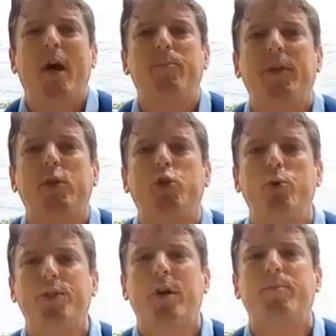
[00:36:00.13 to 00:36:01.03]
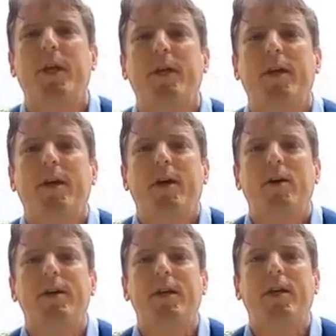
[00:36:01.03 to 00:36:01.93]
tempted to do something,
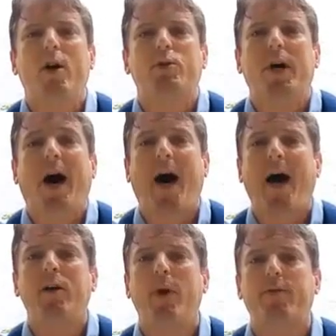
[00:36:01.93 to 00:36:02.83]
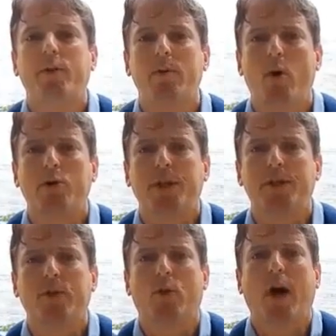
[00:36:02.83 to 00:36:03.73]
to hide away from
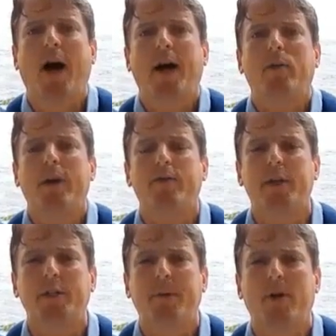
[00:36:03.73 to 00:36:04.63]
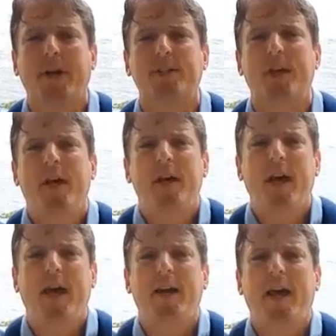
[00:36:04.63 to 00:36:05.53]
emotions or hide away from the experience,
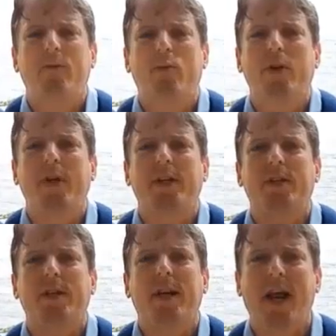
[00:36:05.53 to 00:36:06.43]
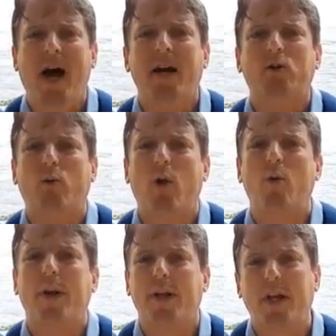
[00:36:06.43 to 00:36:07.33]
and really to not
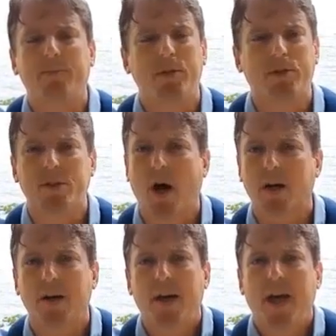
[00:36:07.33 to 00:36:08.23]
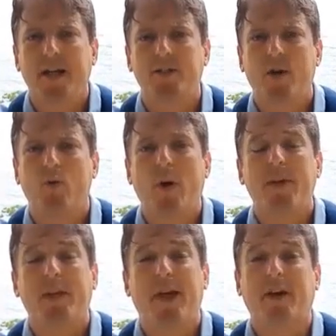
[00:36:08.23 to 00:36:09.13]
grow, and it keeps you stuck. And so when
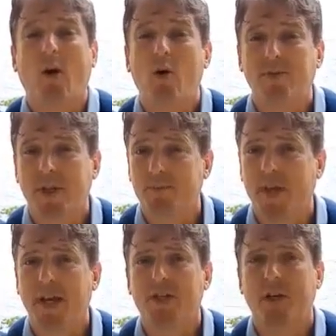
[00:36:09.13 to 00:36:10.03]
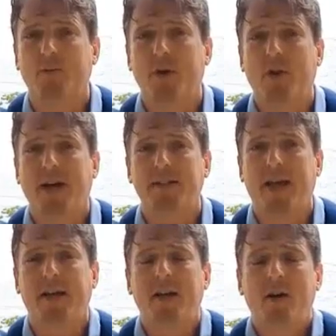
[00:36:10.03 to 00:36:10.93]
we can let go of temptation and realize
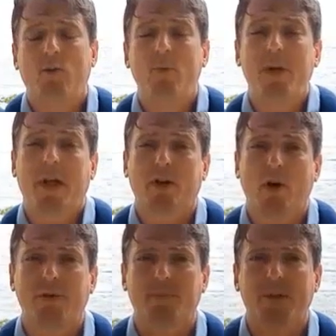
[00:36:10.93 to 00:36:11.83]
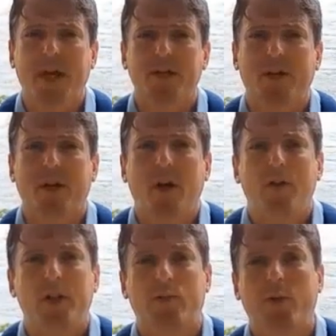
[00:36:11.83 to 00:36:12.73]
that when we let go of temptation,
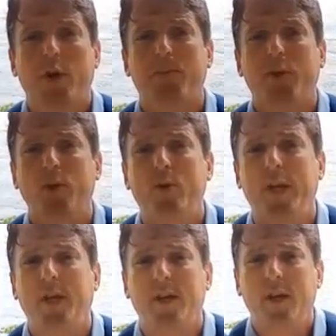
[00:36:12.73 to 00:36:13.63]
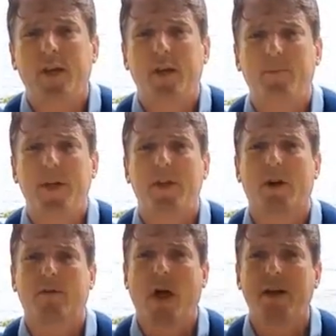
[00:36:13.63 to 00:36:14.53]
this real beauty can be
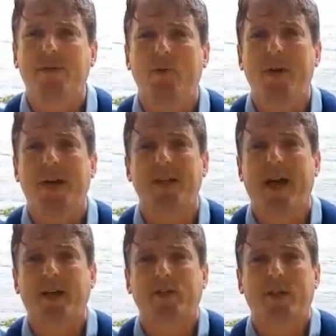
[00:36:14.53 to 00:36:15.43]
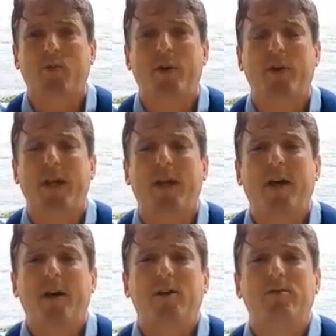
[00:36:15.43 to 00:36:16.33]
there in life, that we get to actually really
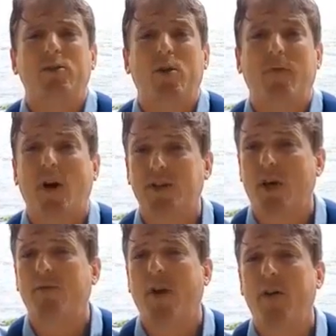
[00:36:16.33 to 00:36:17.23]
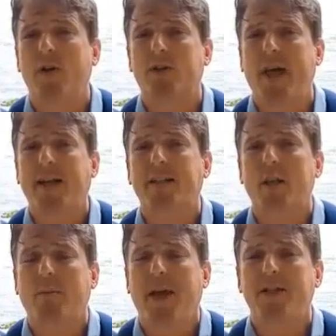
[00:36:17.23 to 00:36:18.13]
serve ourselves and others. That's
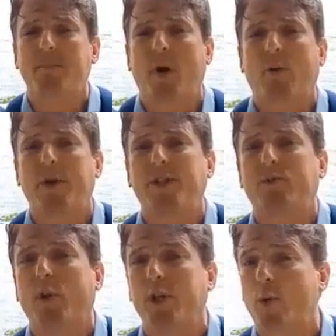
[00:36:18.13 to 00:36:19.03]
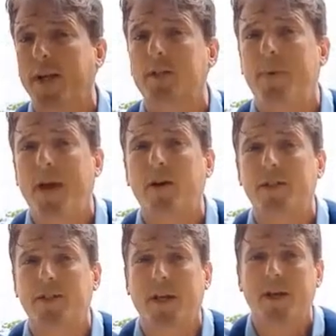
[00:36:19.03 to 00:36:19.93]
the amazing part, which is really
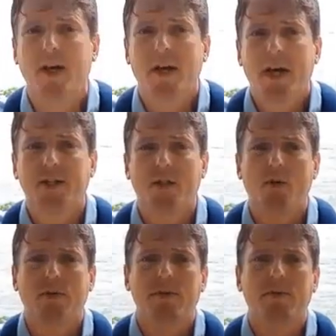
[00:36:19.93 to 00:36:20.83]
transparency. And so